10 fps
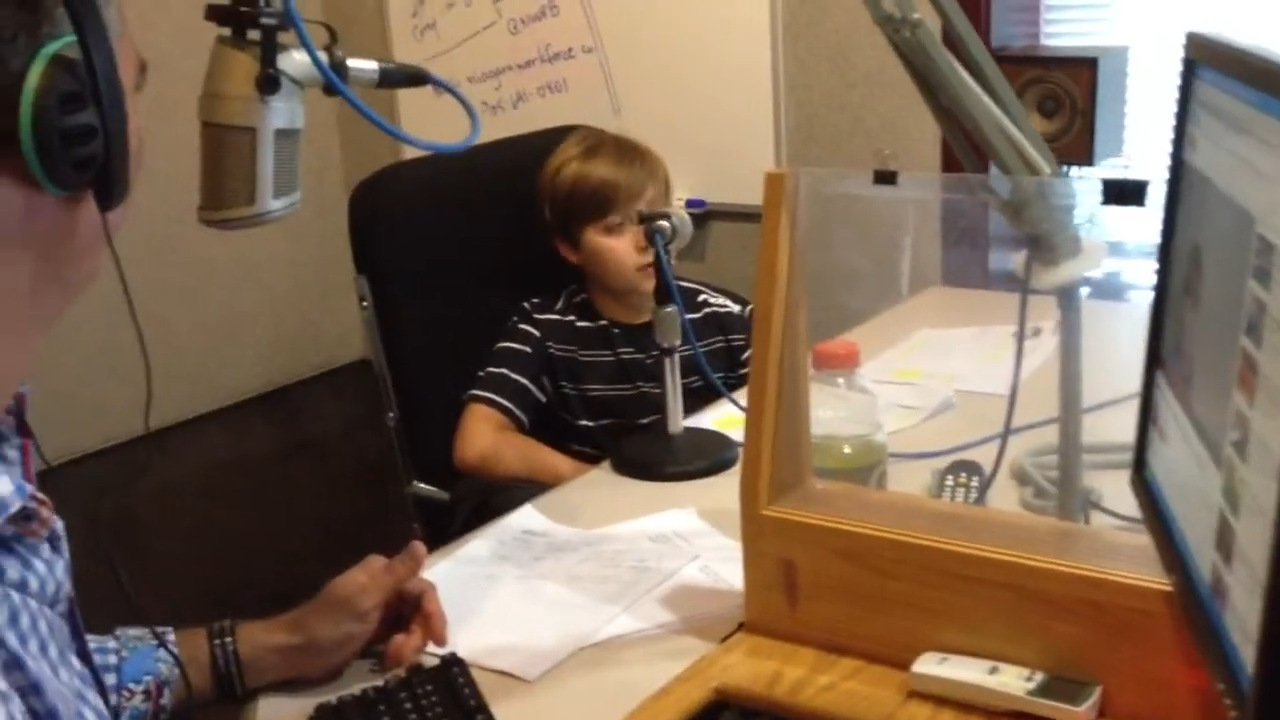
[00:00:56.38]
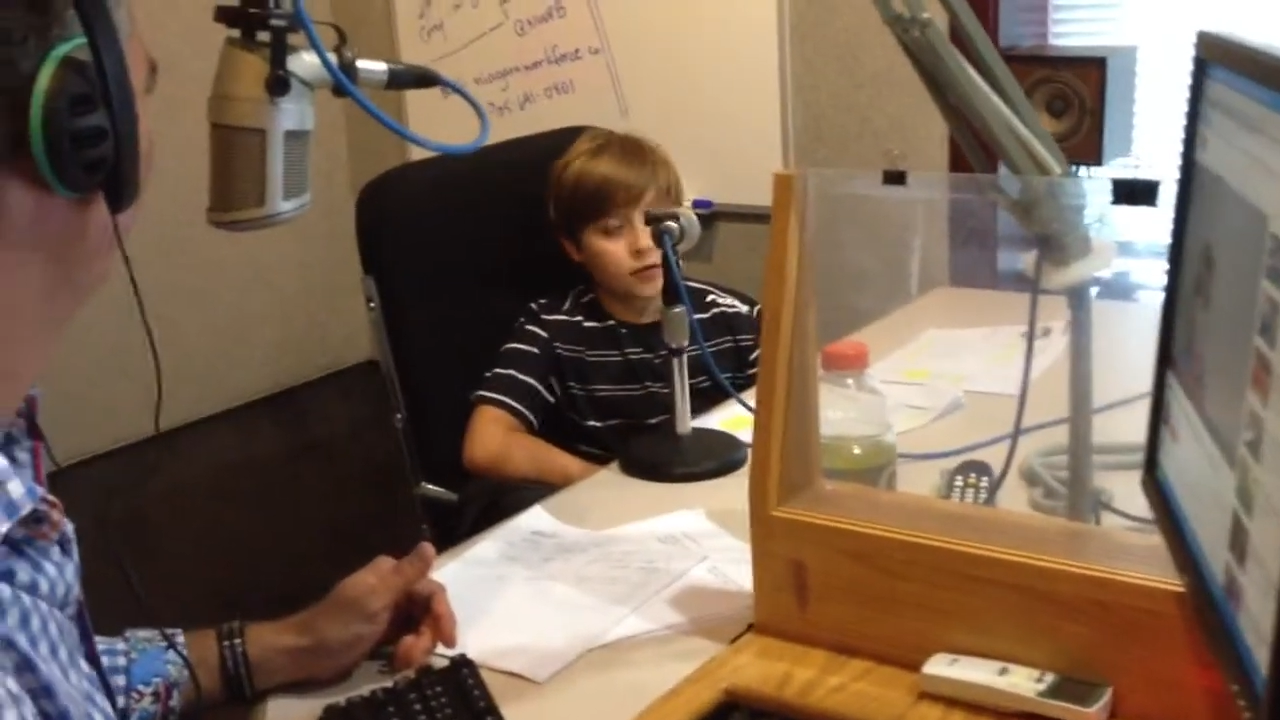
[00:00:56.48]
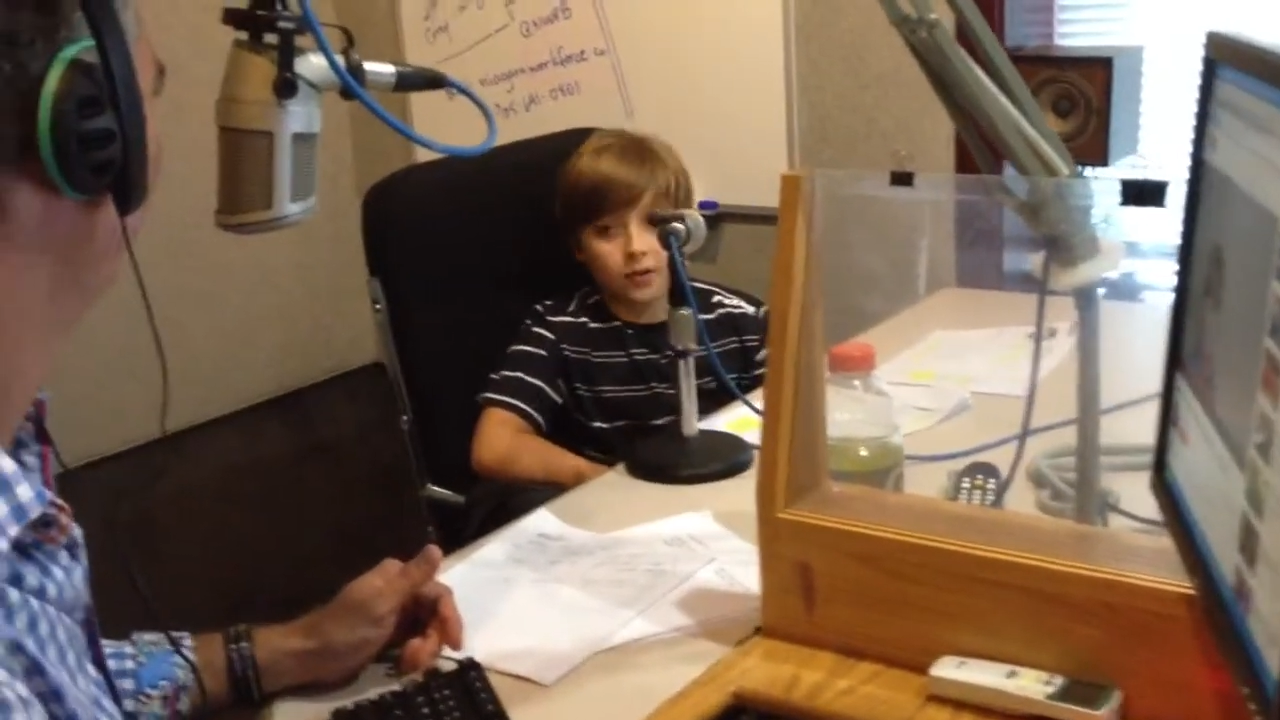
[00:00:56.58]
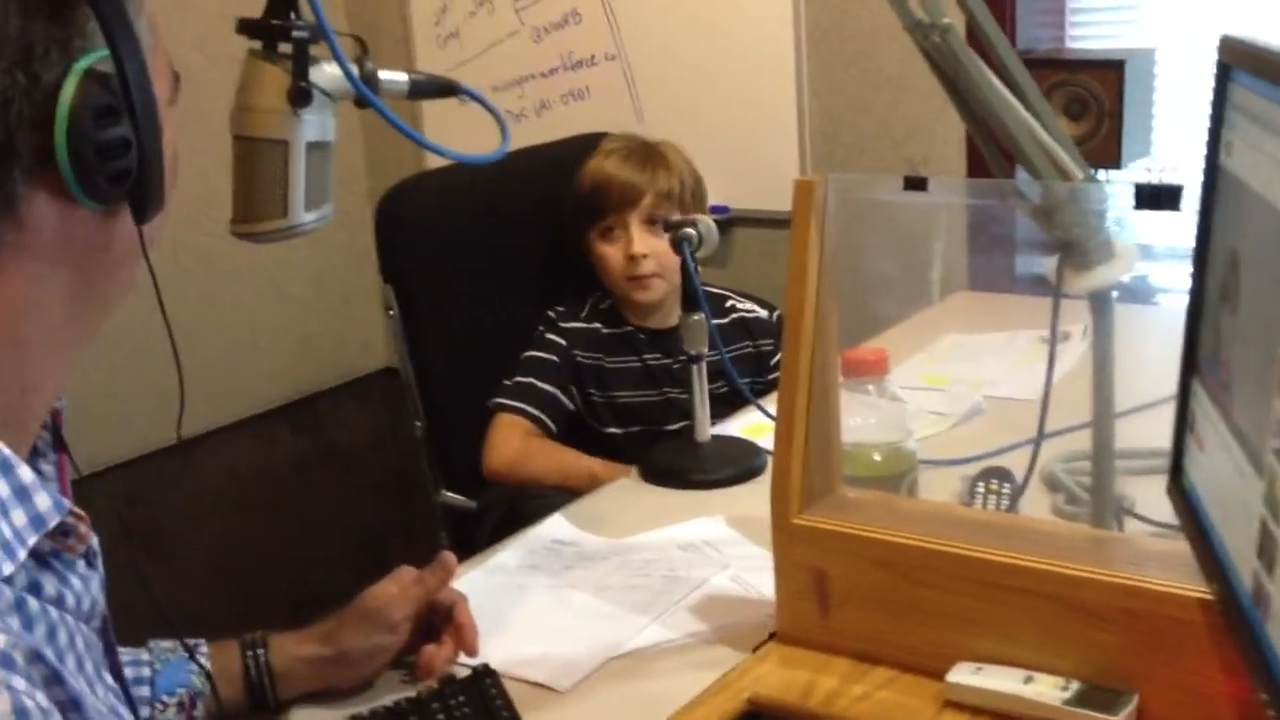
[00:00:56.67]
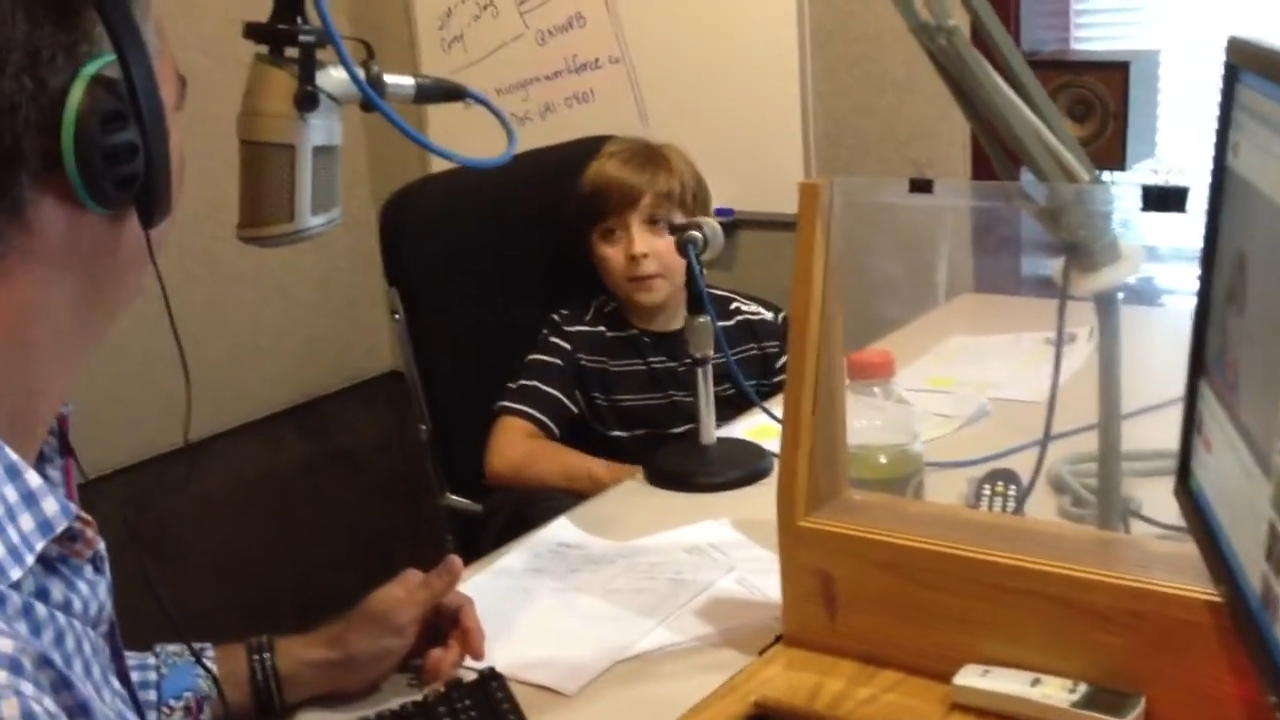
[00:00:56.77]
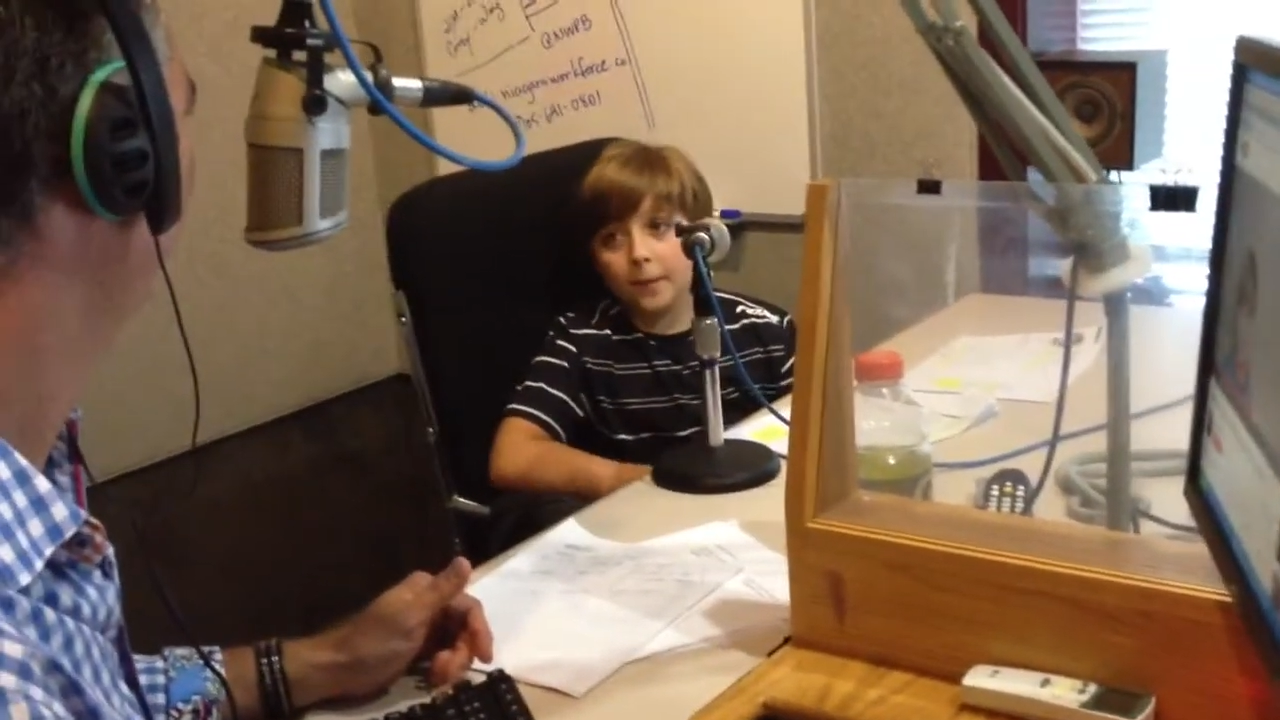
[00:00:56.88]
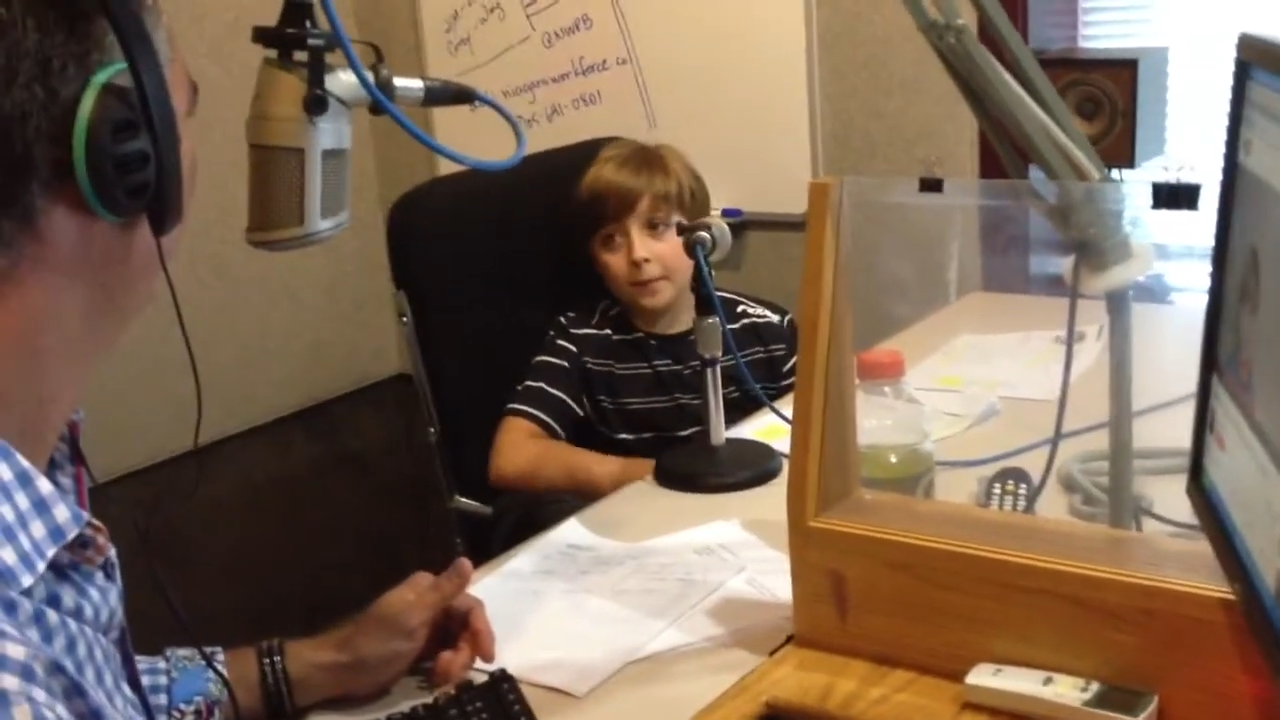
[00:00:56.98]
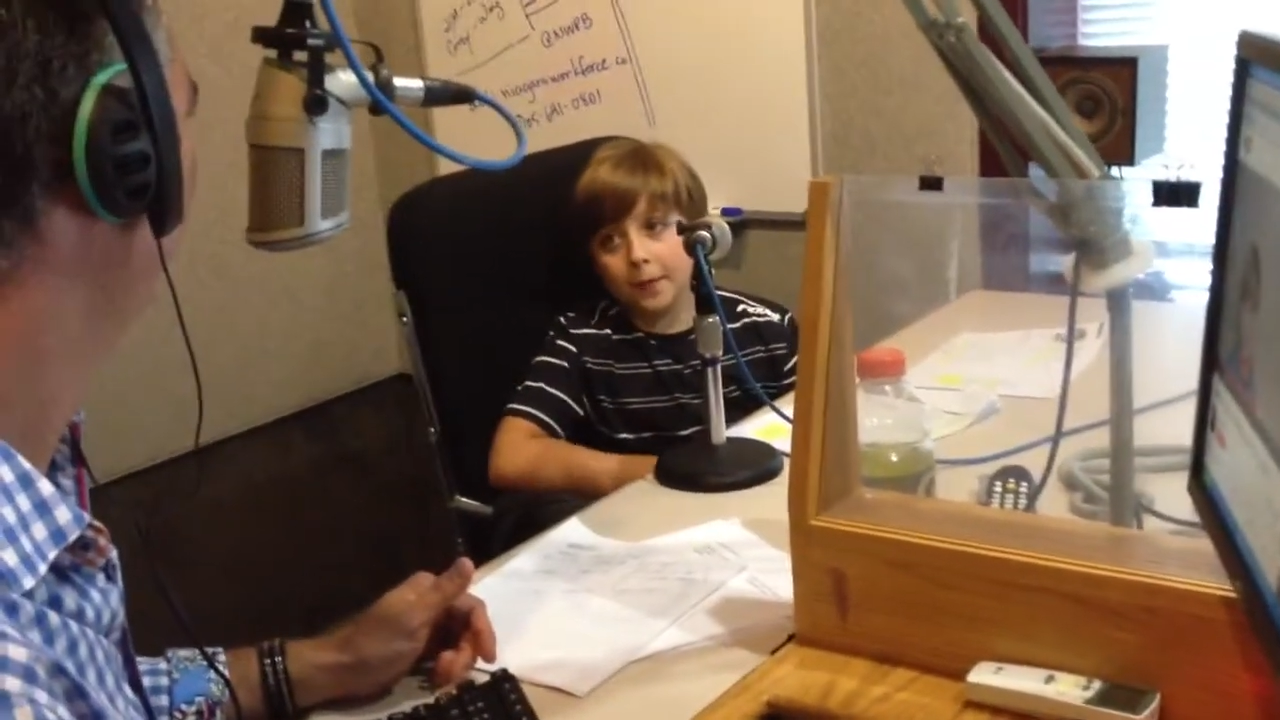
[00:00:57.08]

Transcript: Some of it